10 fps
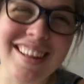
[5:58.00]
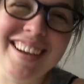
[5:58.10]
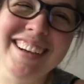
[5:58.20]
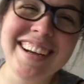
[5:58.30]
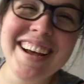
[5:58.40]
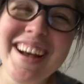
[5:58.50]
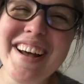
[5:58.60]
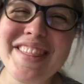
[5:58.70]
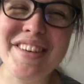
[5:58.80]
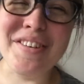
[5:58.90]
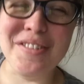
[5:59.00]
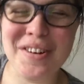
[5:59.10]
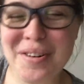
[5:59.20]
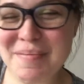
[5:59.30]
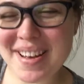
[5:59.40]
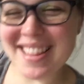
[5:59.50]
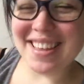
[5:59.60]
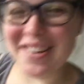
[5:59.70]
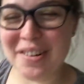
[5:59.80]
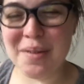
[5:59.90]
the group the
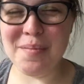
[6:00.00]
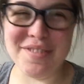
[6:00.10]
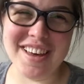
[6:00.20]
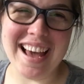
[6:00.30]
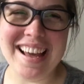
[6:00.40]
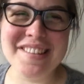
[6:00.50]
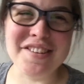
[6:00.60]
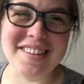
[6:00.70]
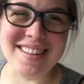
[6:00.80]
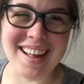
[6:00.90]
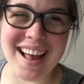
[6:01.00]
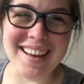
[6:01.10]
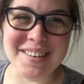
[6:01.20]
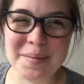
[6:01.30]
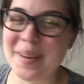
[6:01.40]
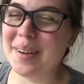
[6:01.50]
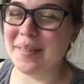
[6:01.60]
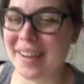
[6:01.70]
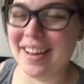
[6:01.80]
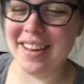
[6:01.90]
group chat just got to me
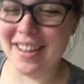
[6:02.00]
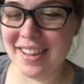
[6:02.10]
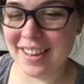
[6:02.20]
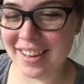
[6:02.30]
because